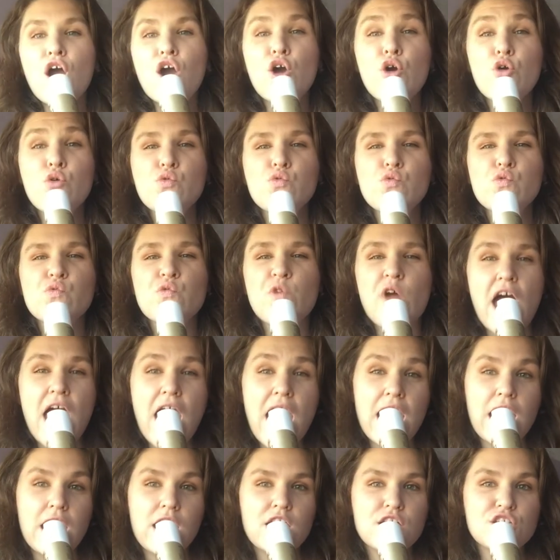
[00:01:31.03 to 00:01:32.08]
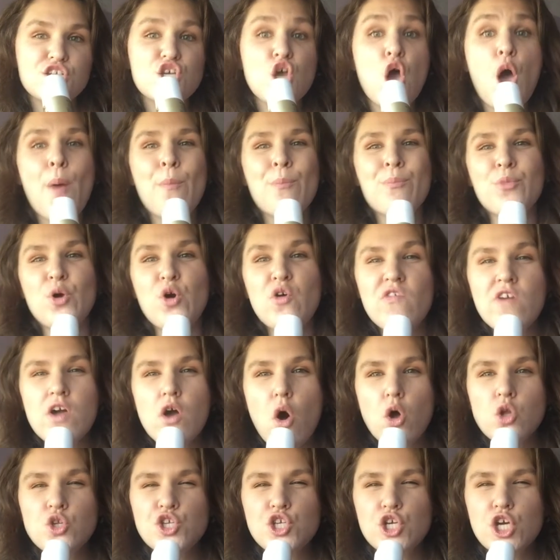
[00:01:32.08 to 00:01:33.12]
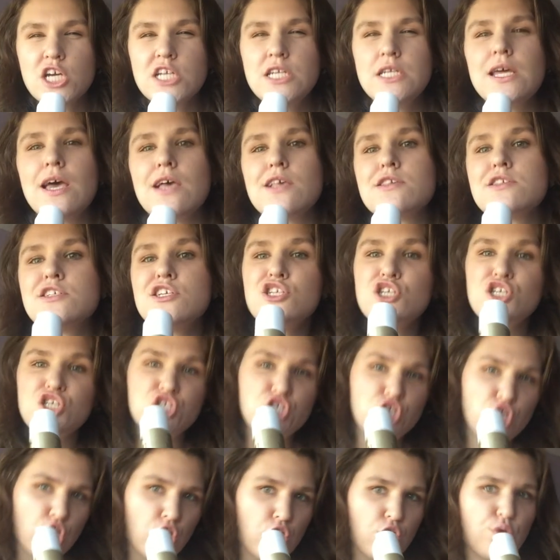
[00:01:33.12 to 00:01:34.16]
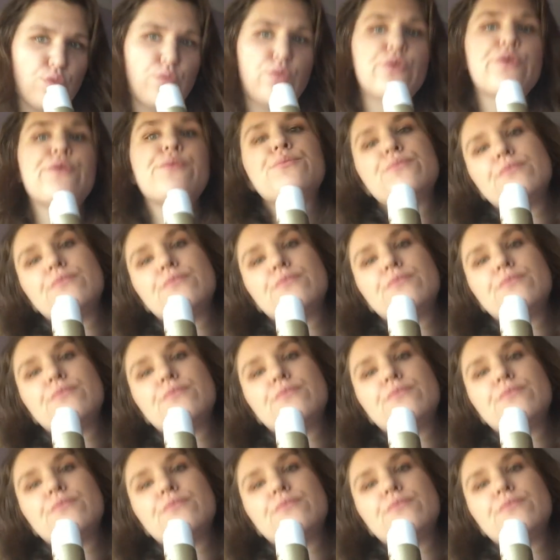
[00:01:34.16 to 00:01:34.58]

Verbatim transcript: Great. Moving on to contestant two.